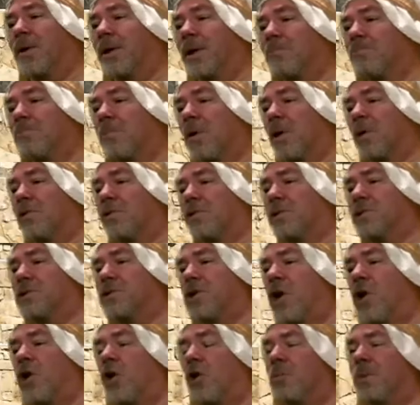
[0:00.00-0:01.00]
and Martha's
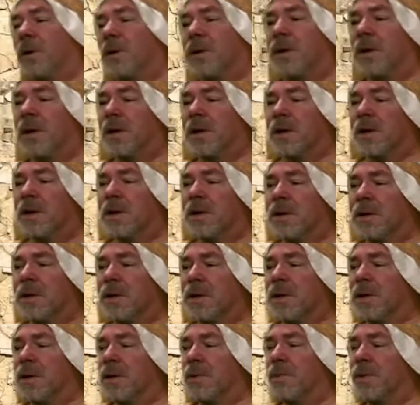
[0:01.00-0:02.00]
home and
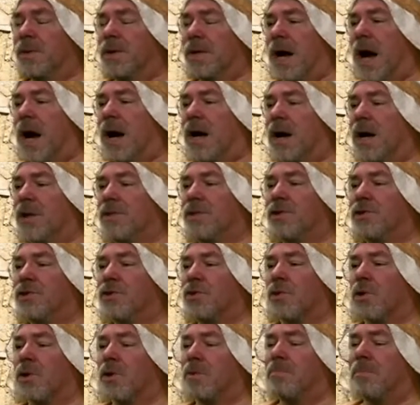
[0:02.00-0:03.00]
we knock on the
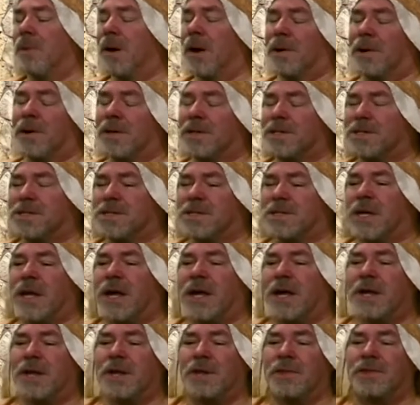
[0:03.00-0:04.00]
door. Mary is
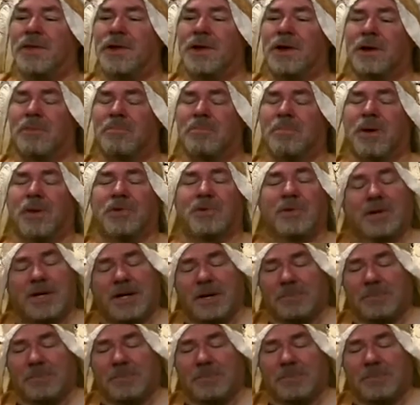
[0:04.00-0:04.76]
standing there. Mother can